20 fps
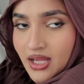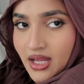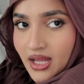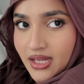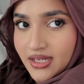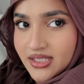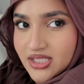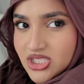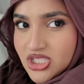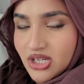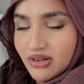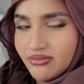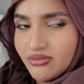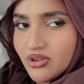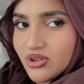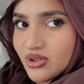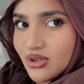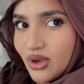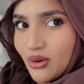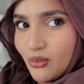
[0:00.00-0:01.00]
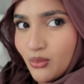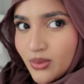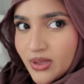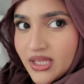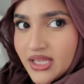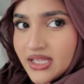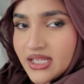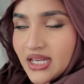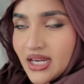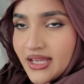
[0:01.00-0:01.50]
and in general a
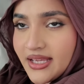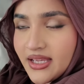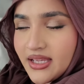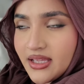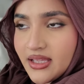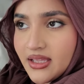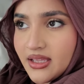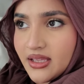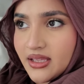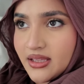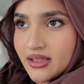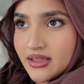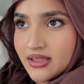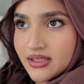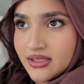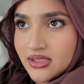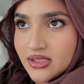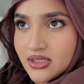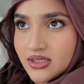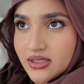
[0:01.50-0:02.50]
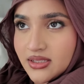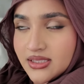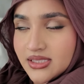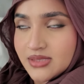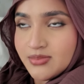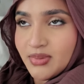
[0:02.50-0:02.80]
week, like, it's